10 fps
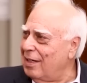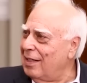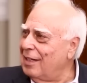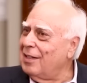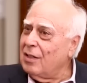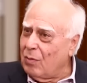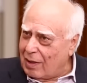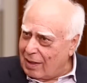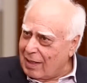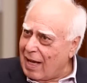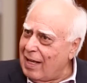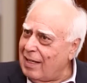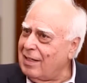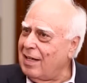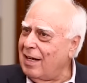This is what this guy
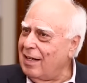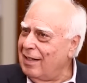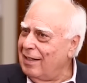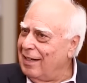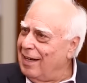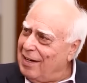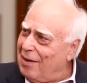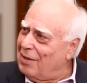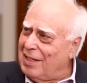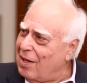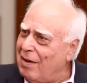has done. You know, these are